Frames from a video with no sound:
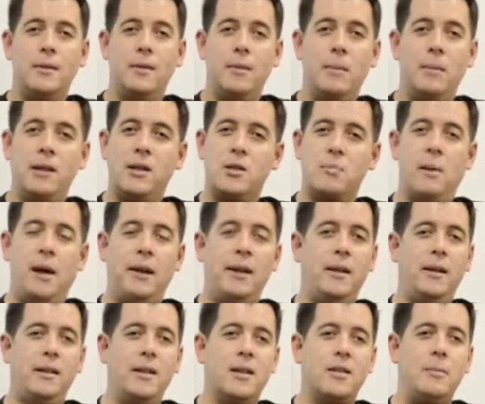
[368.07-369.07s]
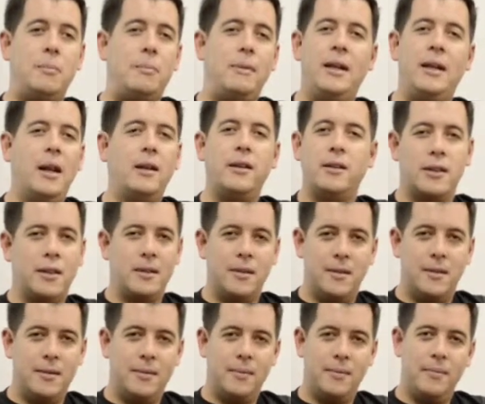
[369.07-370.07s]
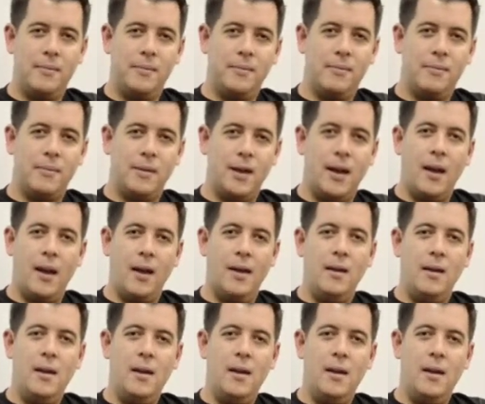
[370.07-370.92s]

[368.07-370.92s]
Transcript: Because money doesn't mean anything, yeah?